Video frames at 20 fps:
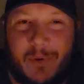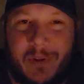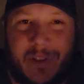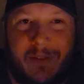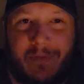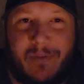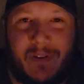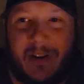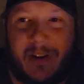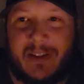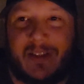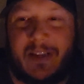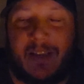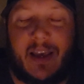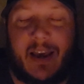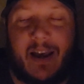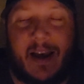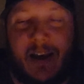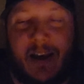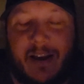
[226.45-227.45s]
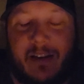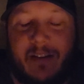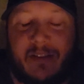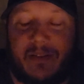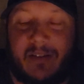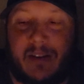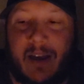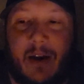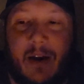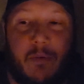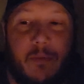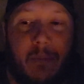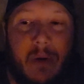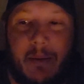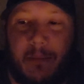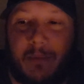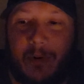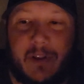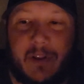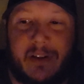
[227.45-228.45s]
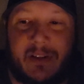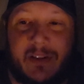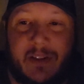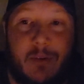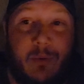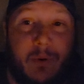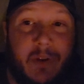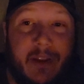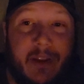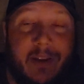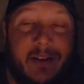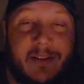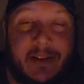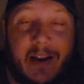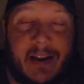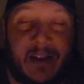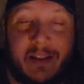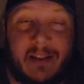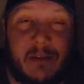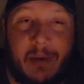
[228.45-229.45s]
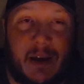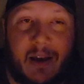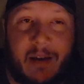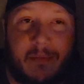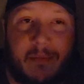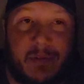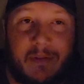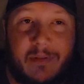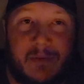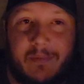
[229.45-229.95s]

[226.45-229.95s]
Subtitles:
What the fuck?" He's like, "Yeah, I remember this. He really is getting the map."